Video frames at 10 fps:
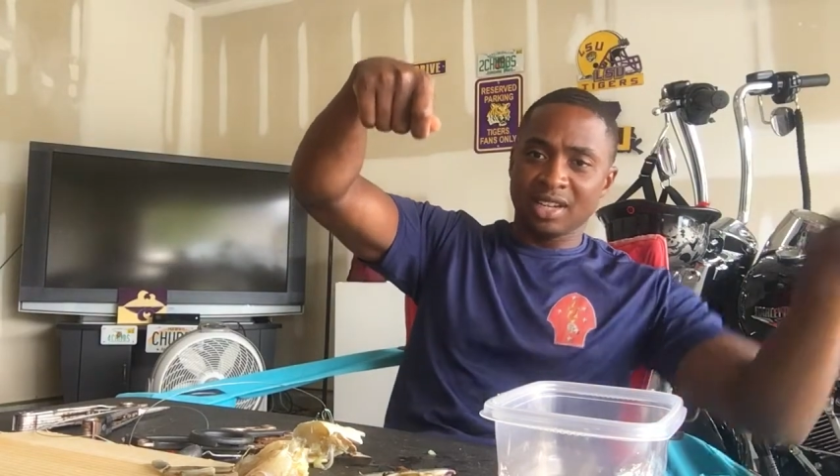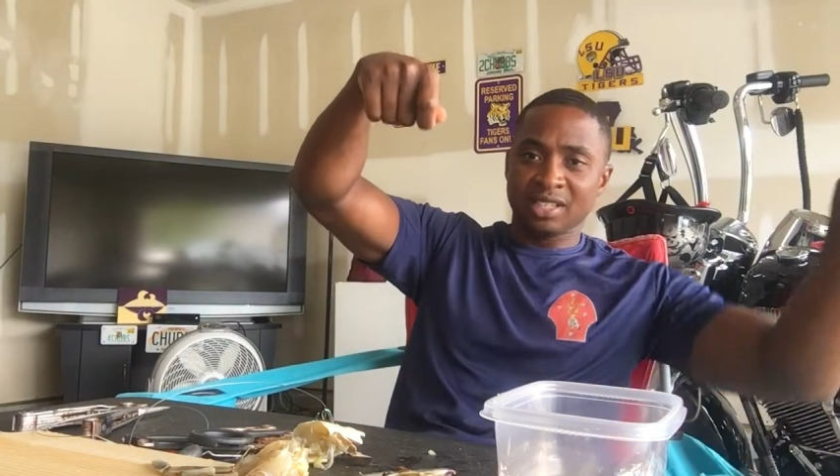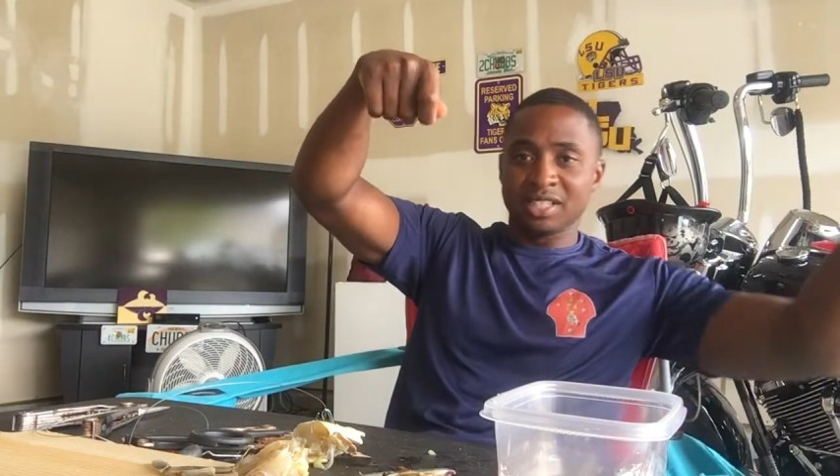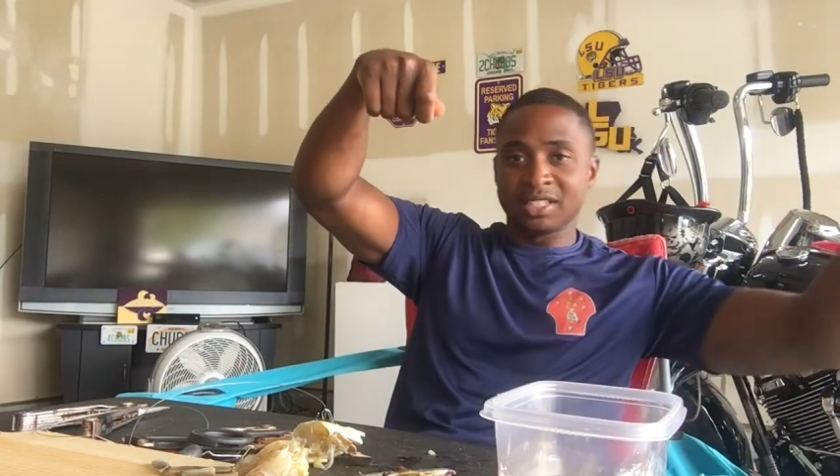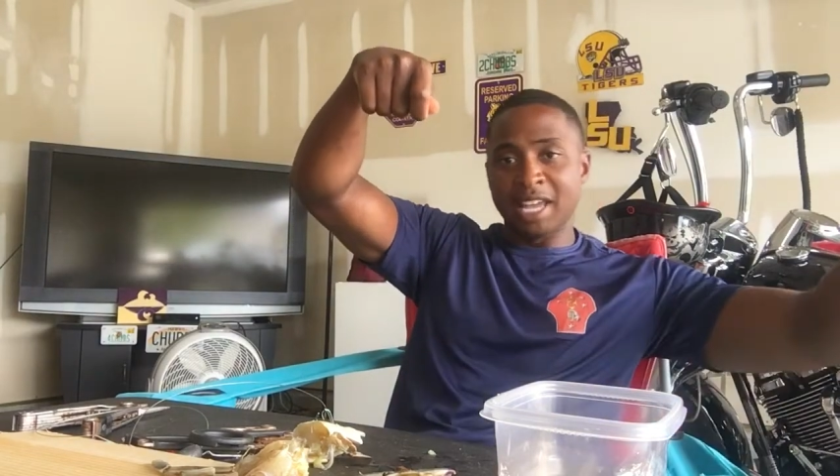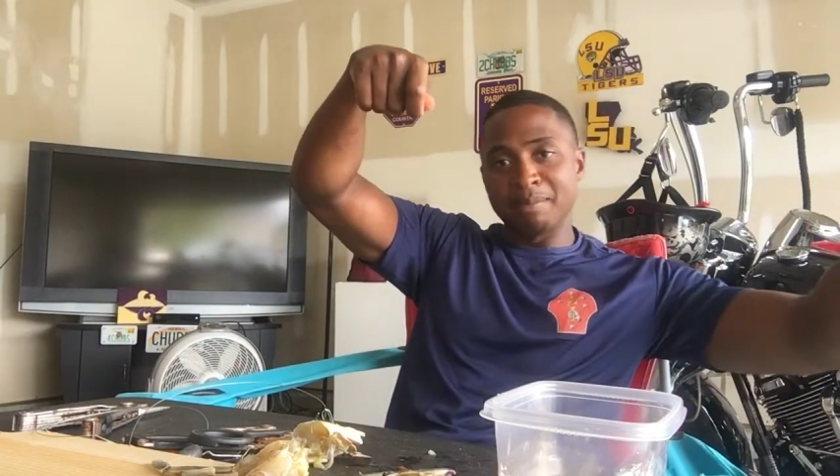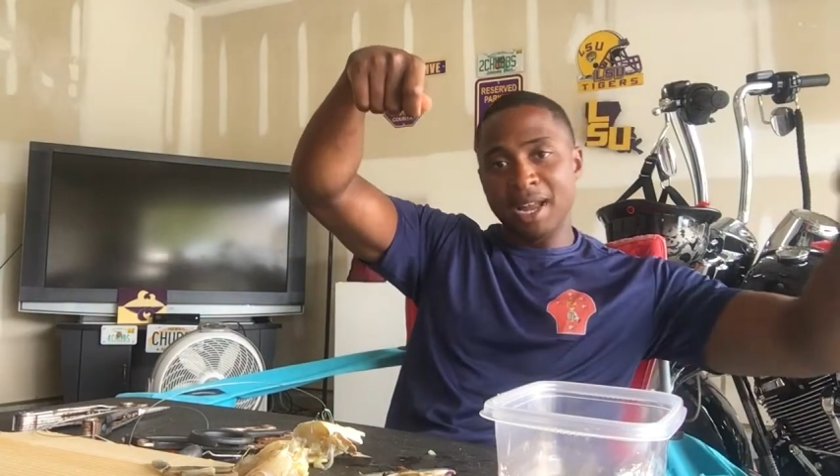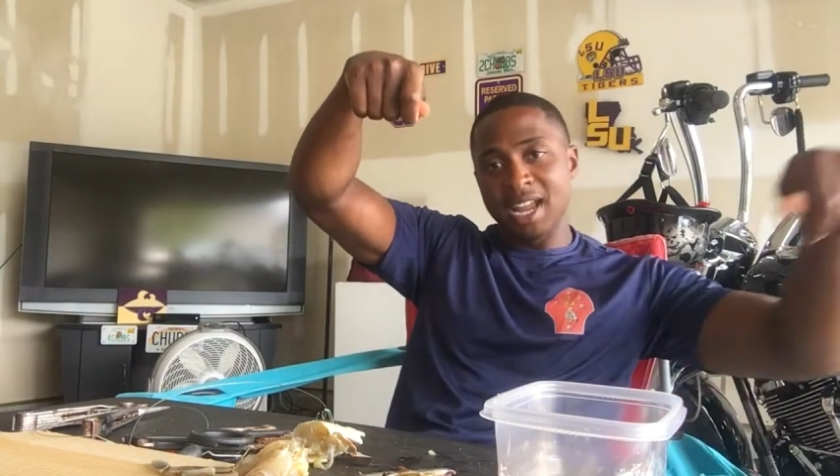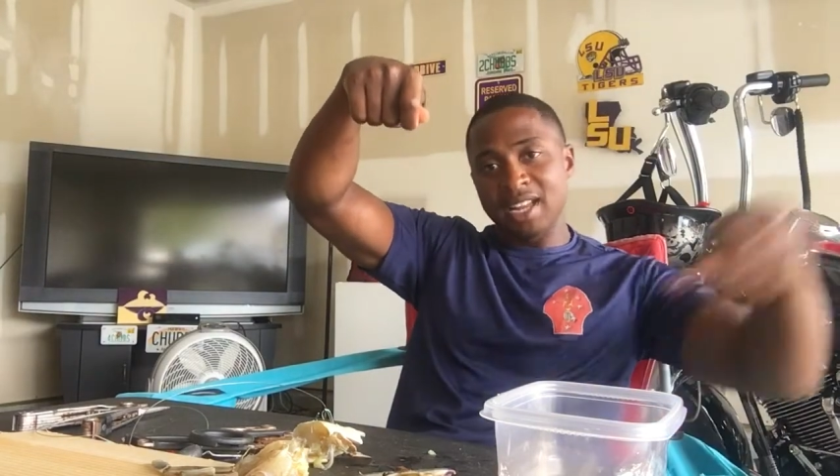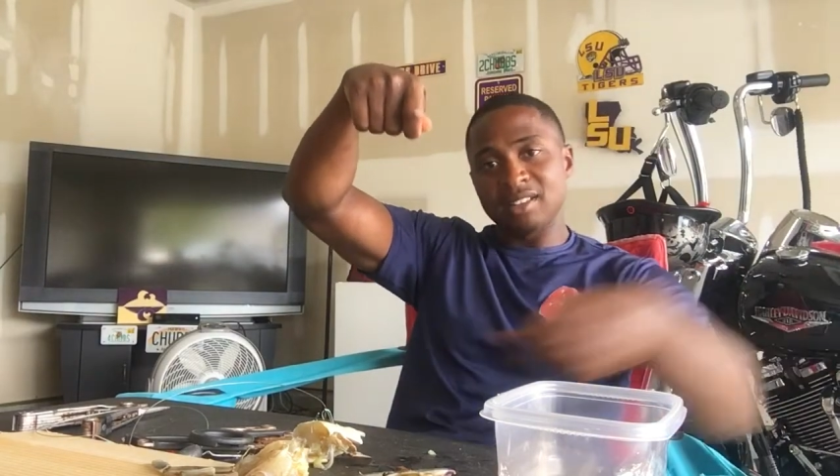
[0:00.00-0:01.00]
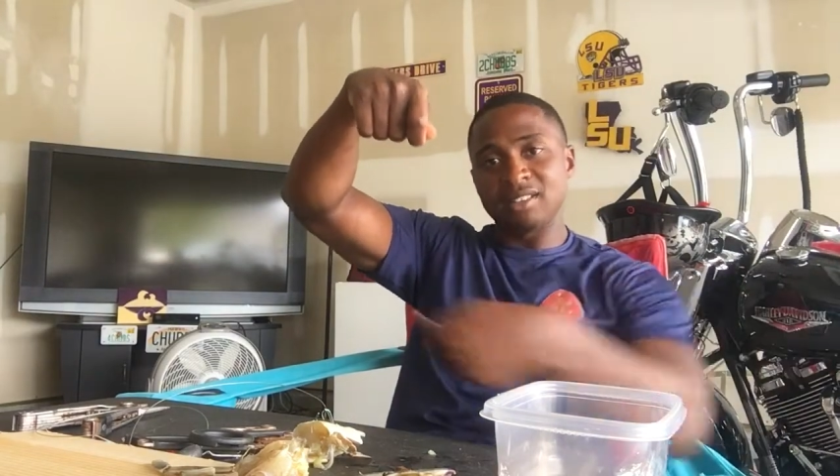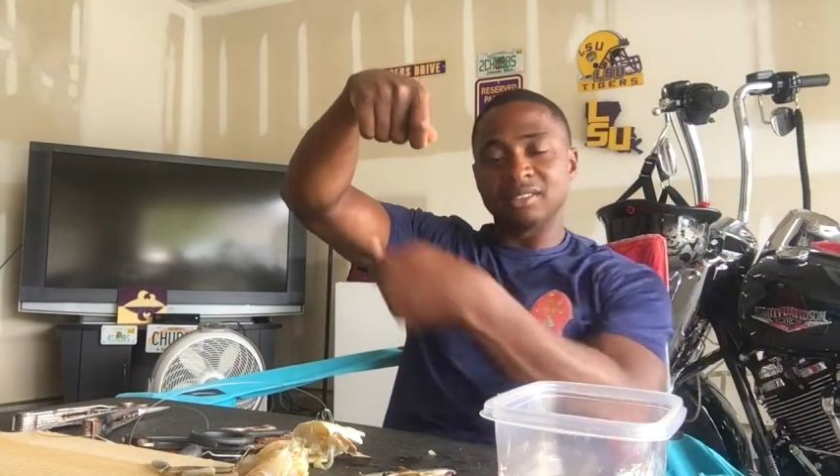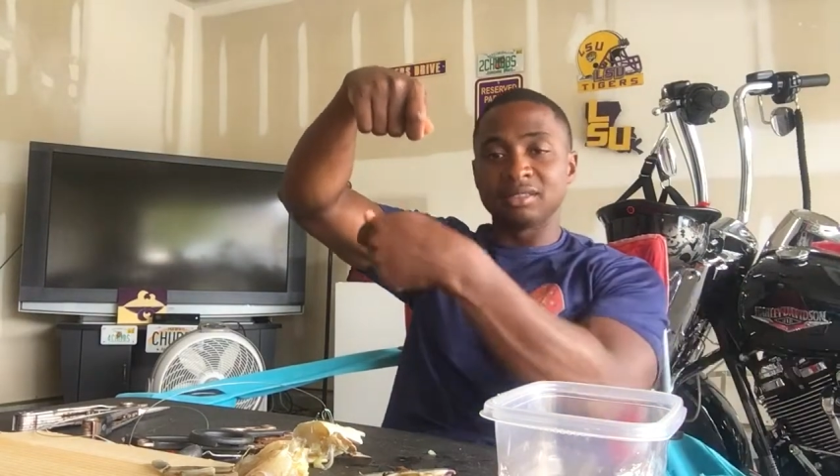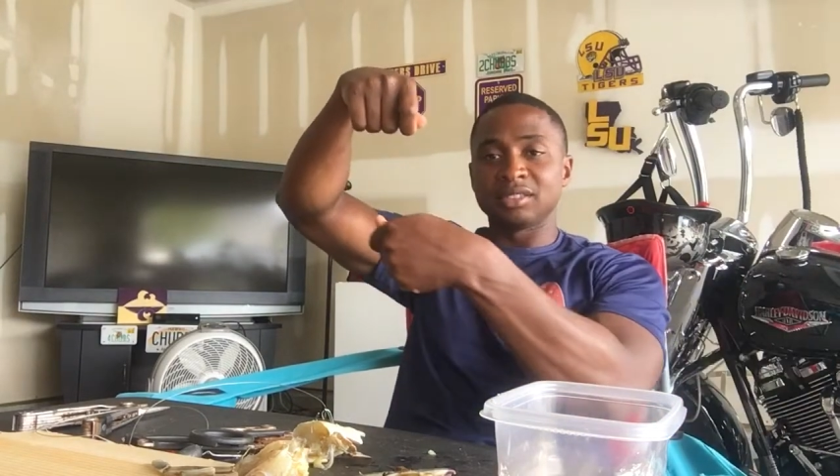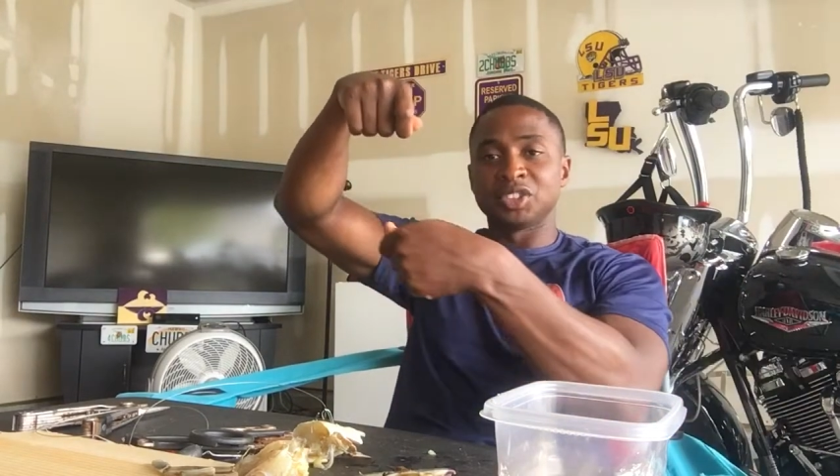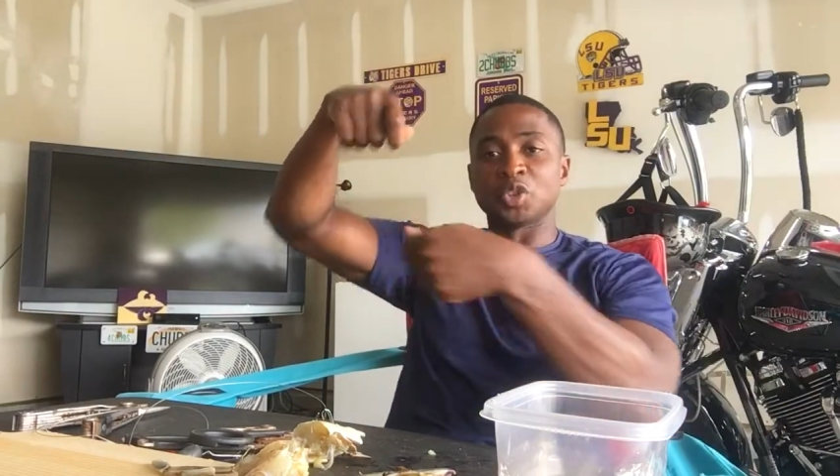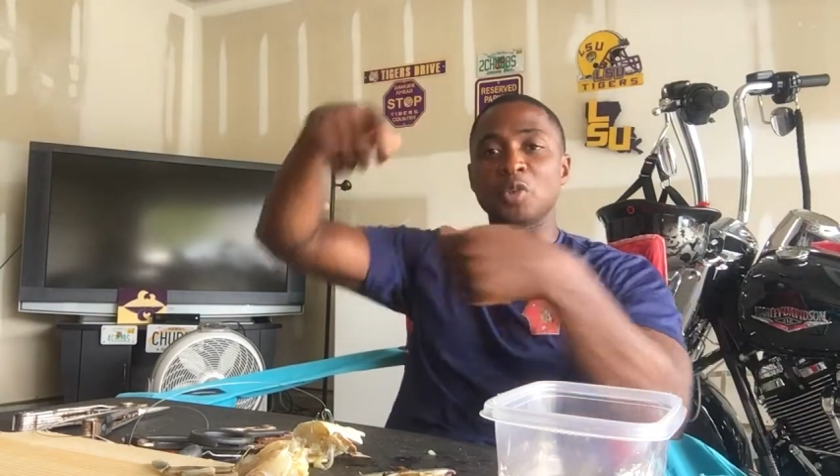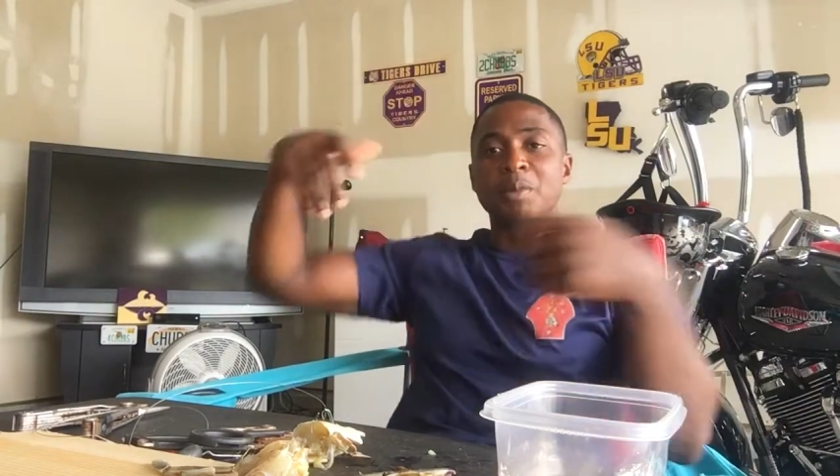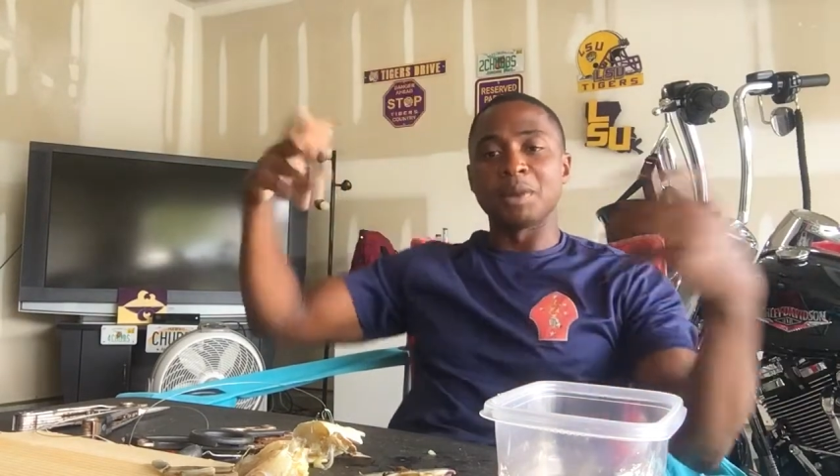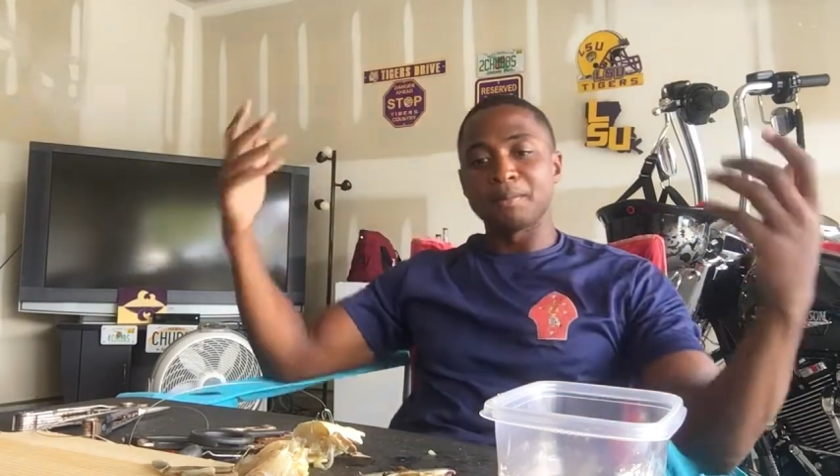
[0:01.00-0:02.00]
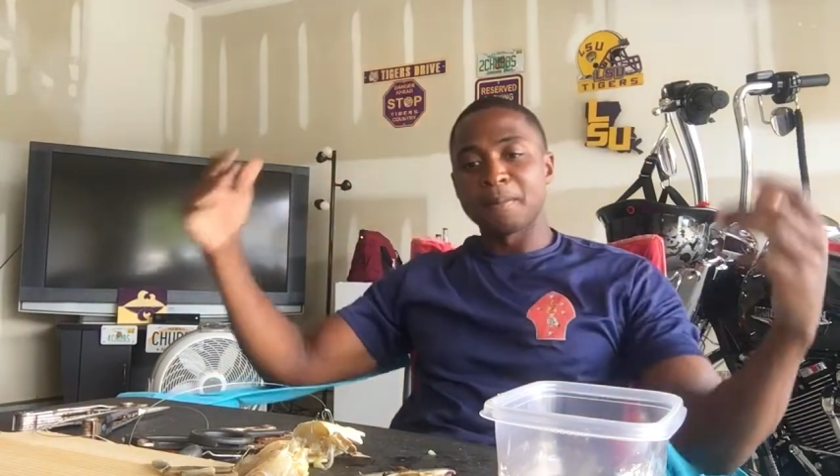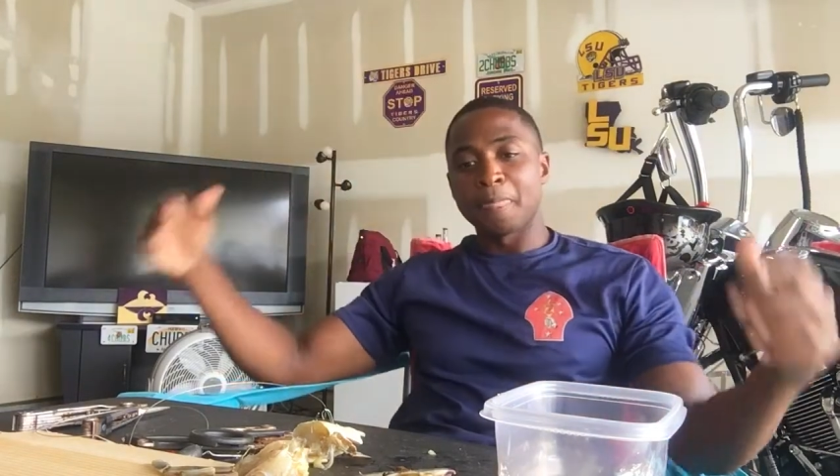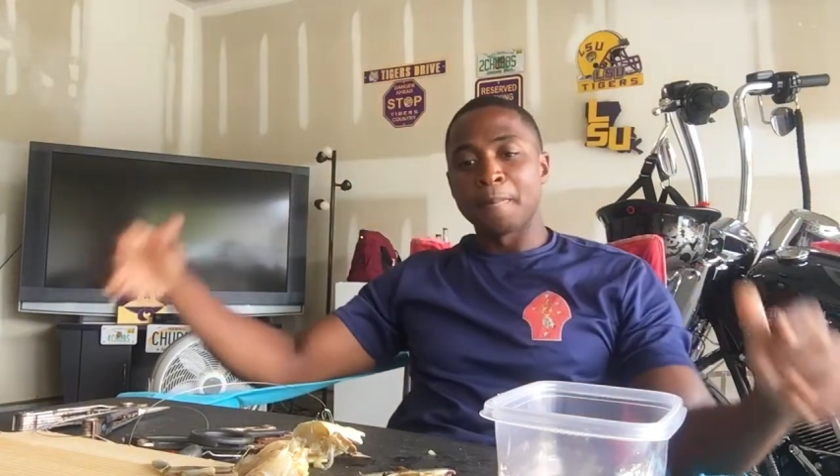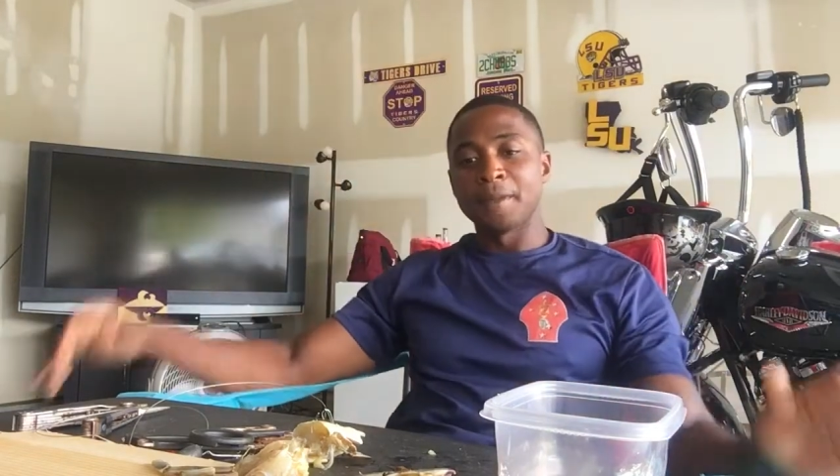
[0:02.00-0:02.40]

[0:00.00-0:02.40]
and then take my net, scoop them up.